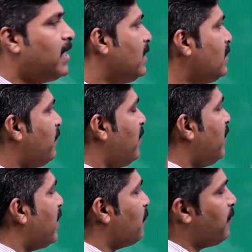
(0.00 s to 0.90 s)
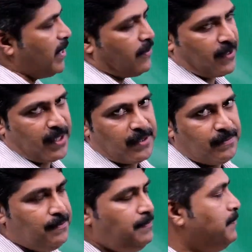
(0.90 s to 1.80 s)
This way we can find out it.
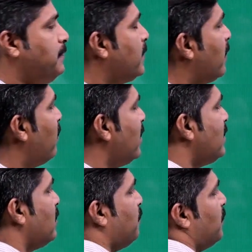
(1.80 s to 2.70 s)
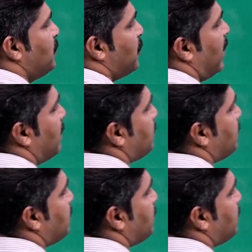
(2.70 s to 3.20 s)
What is the difference here?